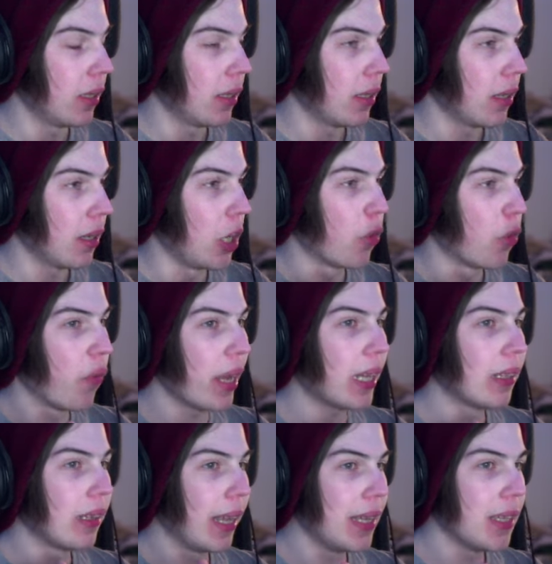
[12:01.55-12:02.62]
already
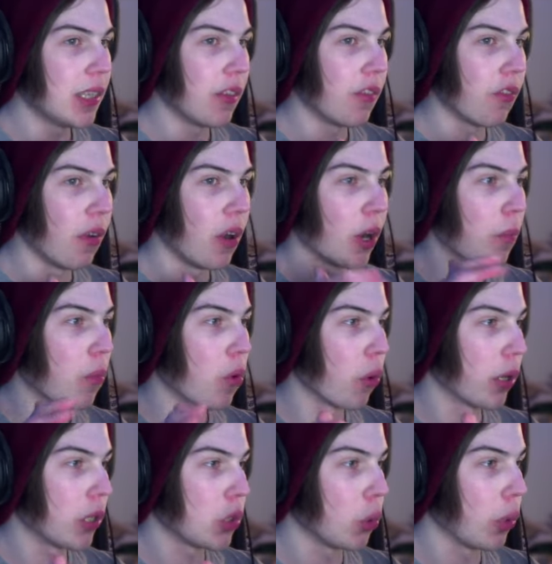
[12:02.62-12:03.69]
lends it far more
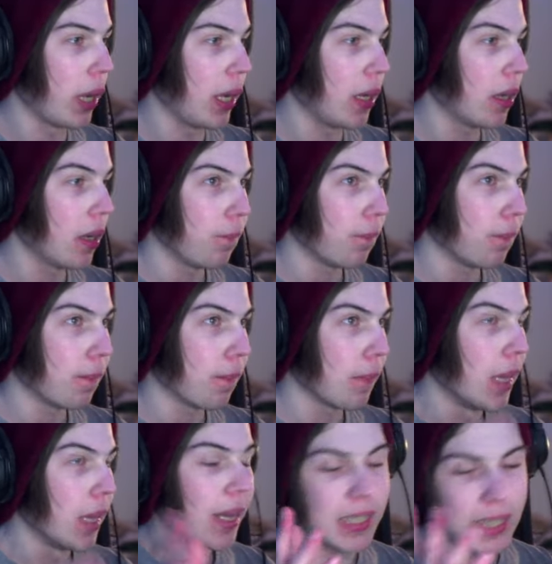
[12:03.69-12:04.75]
to a,
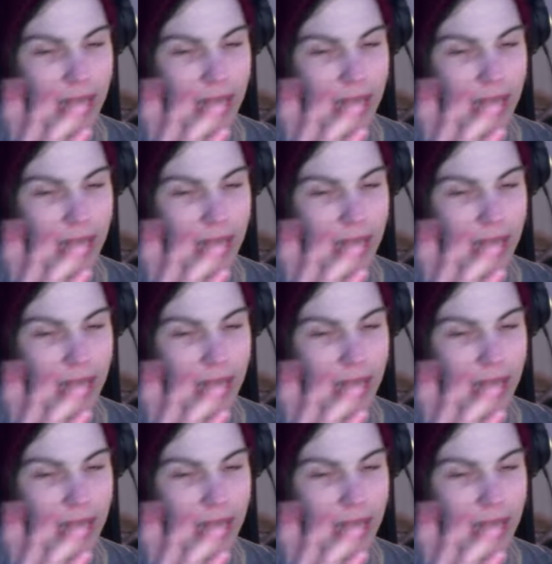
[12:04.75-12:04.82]
because I